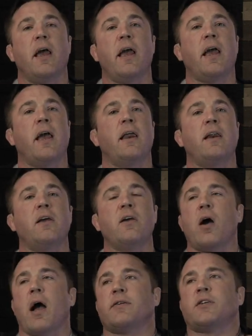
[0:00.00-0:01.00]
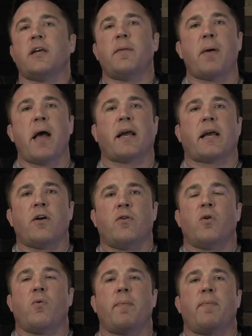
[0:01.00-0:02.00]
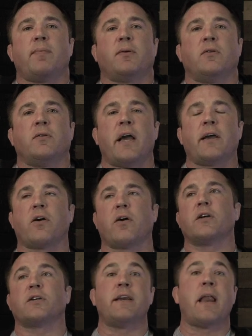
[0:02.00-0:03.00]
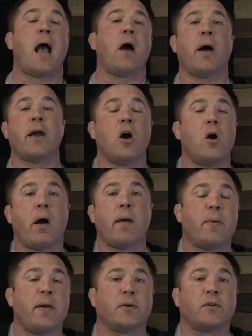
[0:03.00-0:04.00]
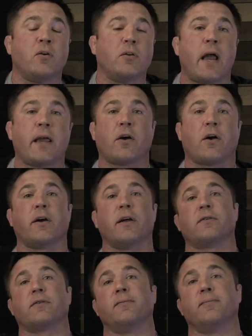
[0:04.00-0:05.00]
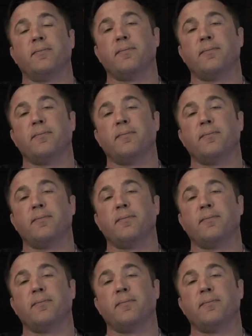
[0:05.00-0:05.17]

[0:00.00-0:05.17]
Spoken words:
And I sit back. I don't know why people don't like Curtis. Now I know why people don't like Curtis.